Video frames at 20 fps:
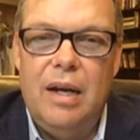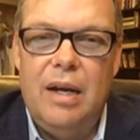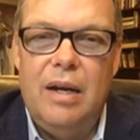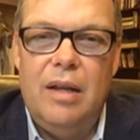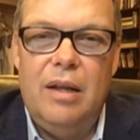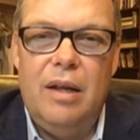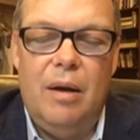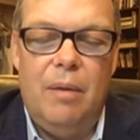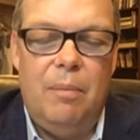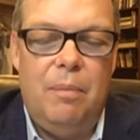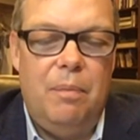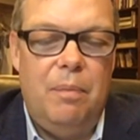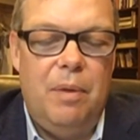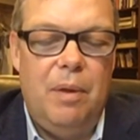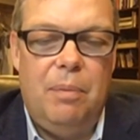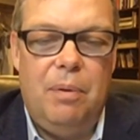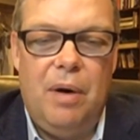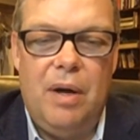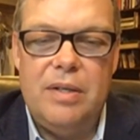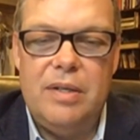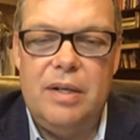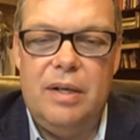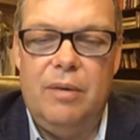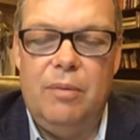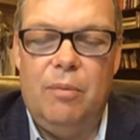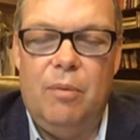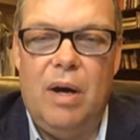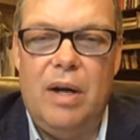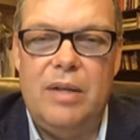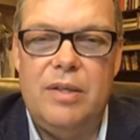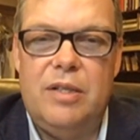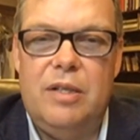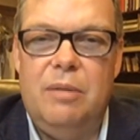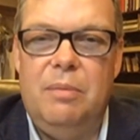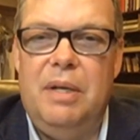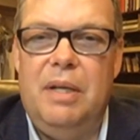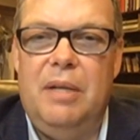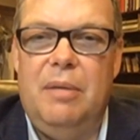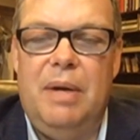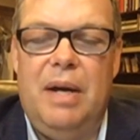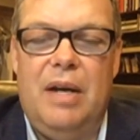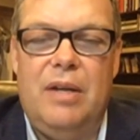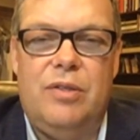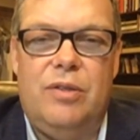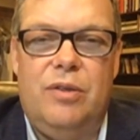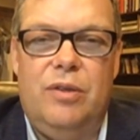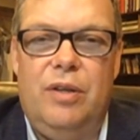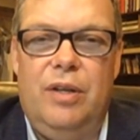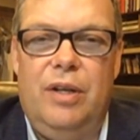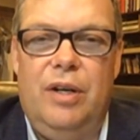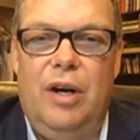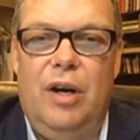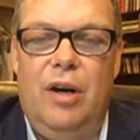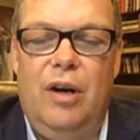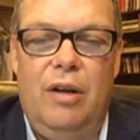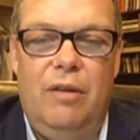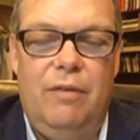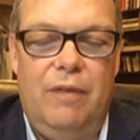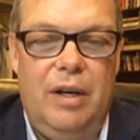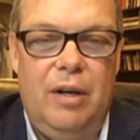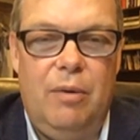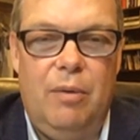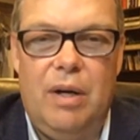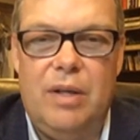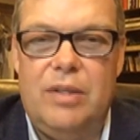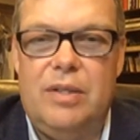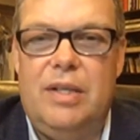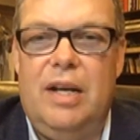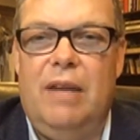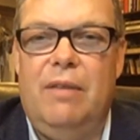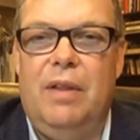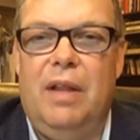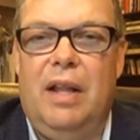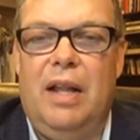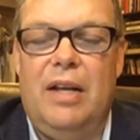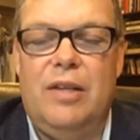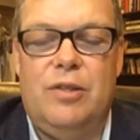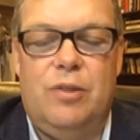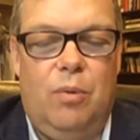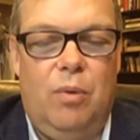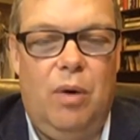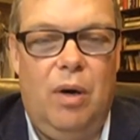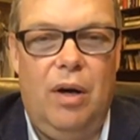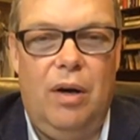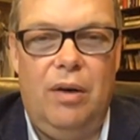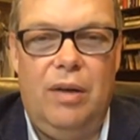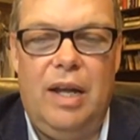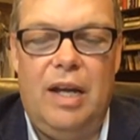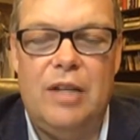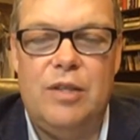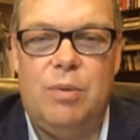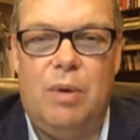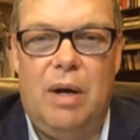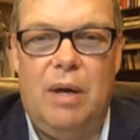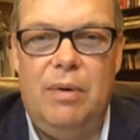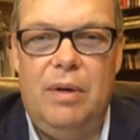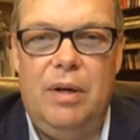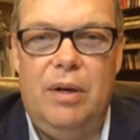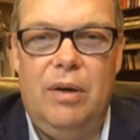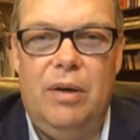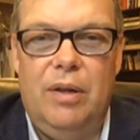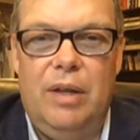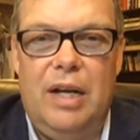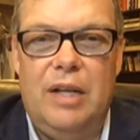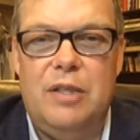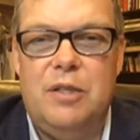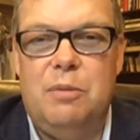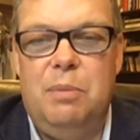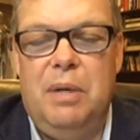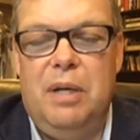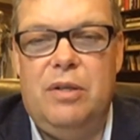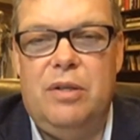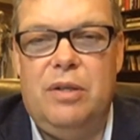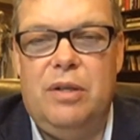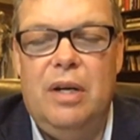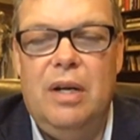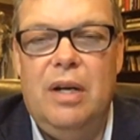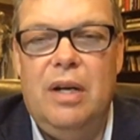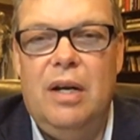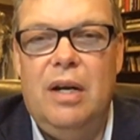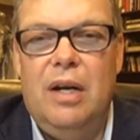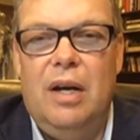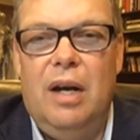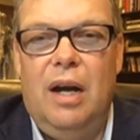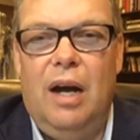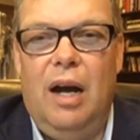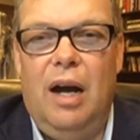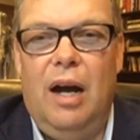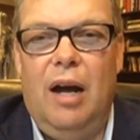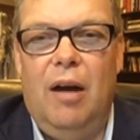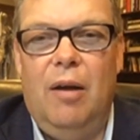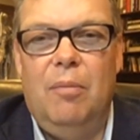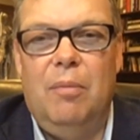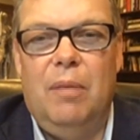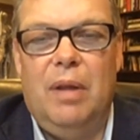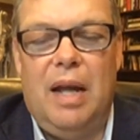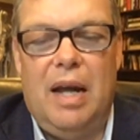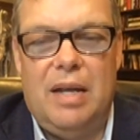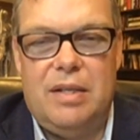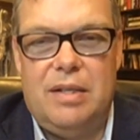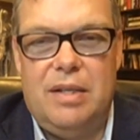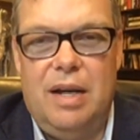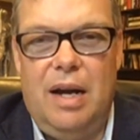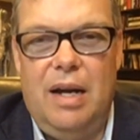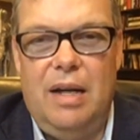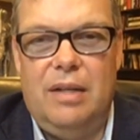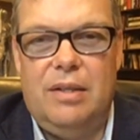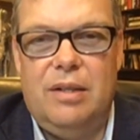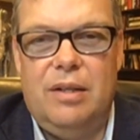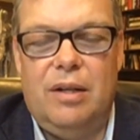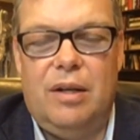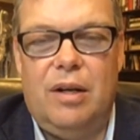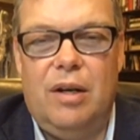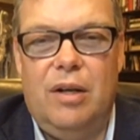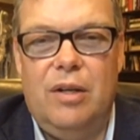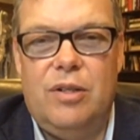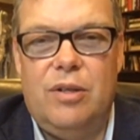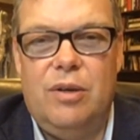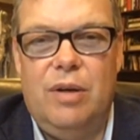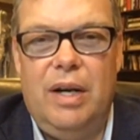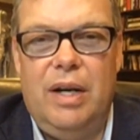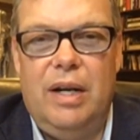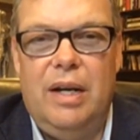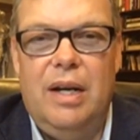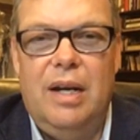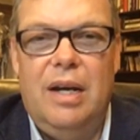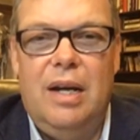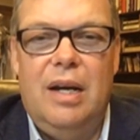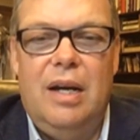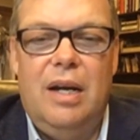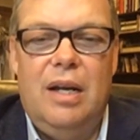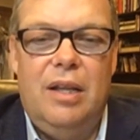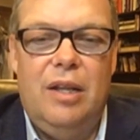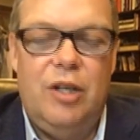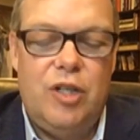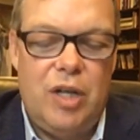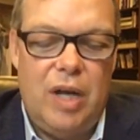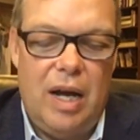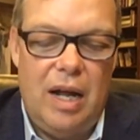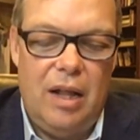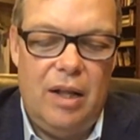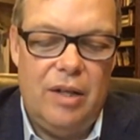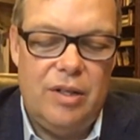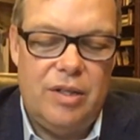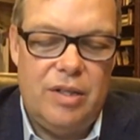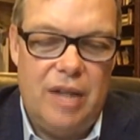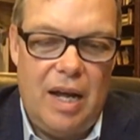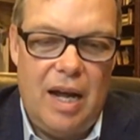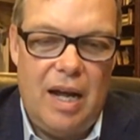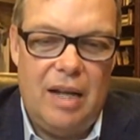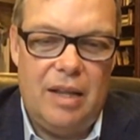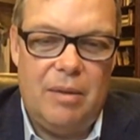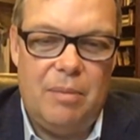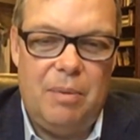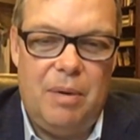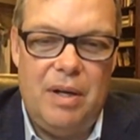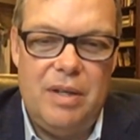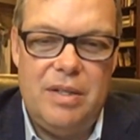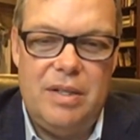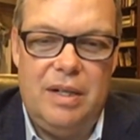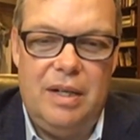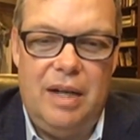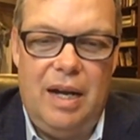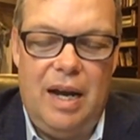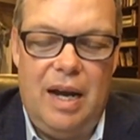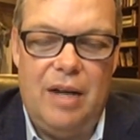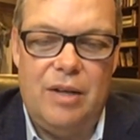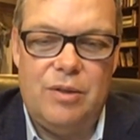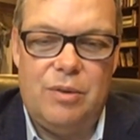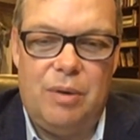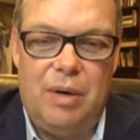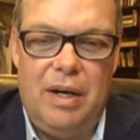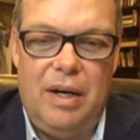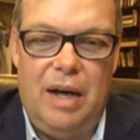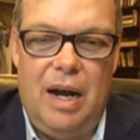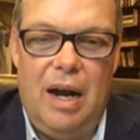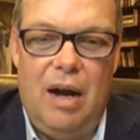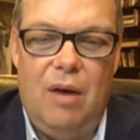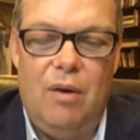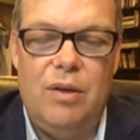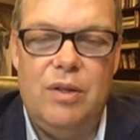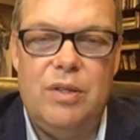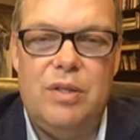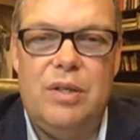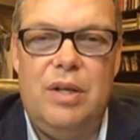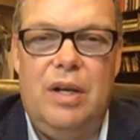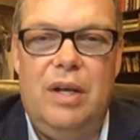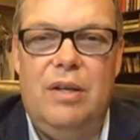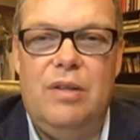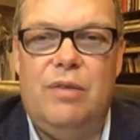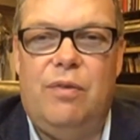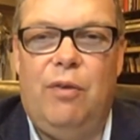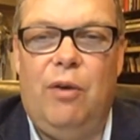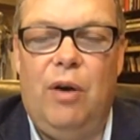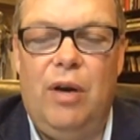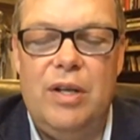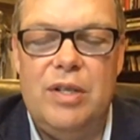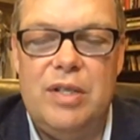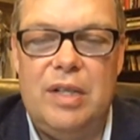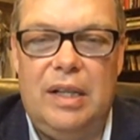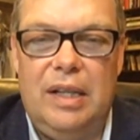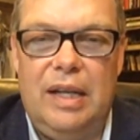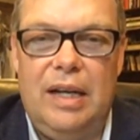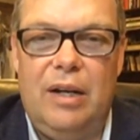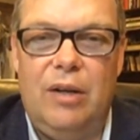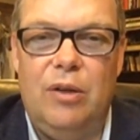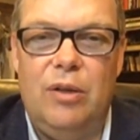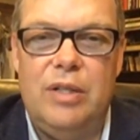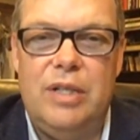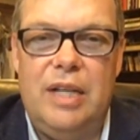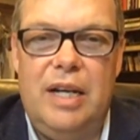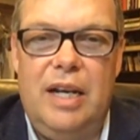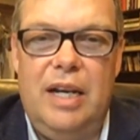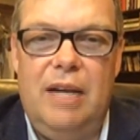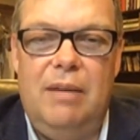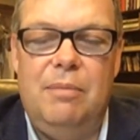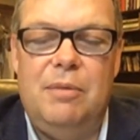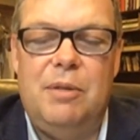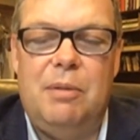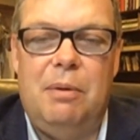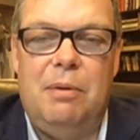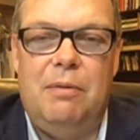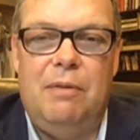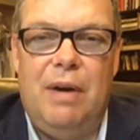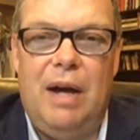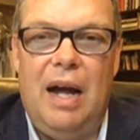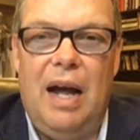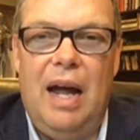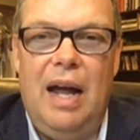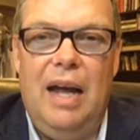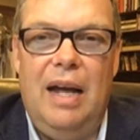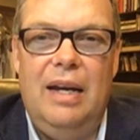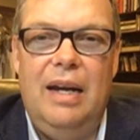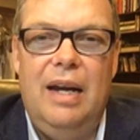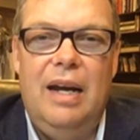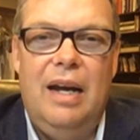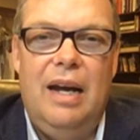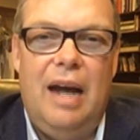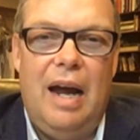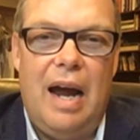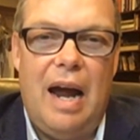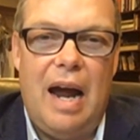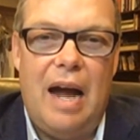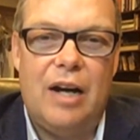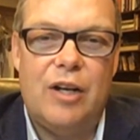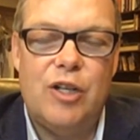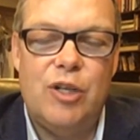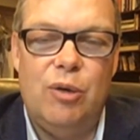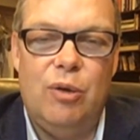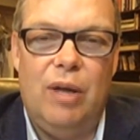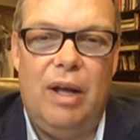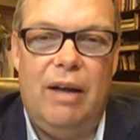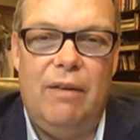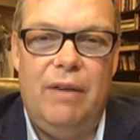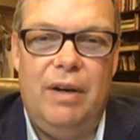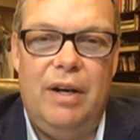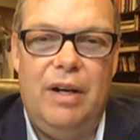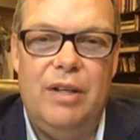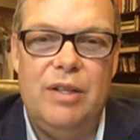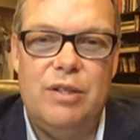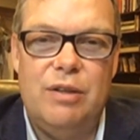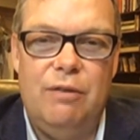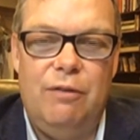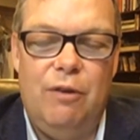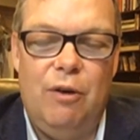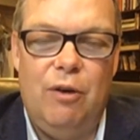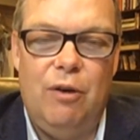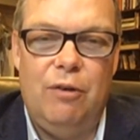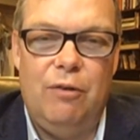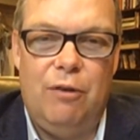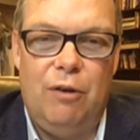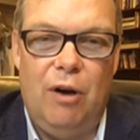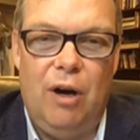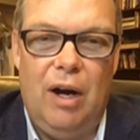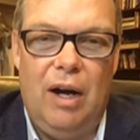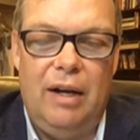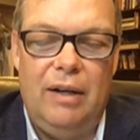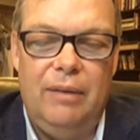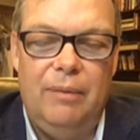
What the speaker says: the president wants to be the master of the narrative and he wants to have the last word. That's why we heard that speech last night to the country. The challenge that the president has right now is for his legal team to provide actual evidence of voter fraud.